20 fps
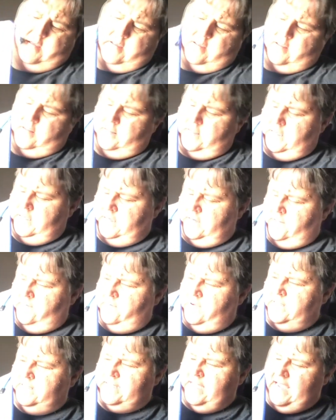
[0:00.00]
These are the
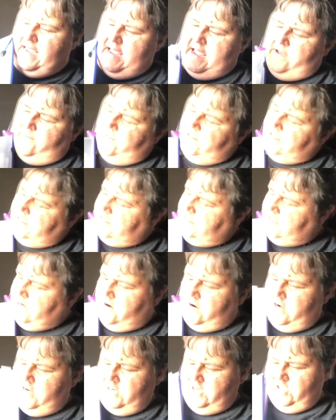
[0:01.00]
ones I haven't
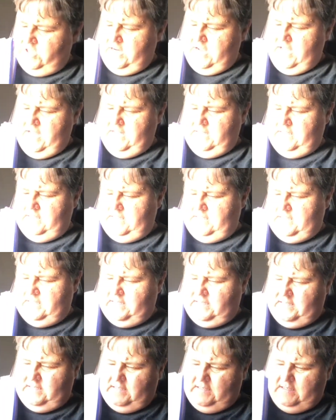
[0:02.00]
started yet.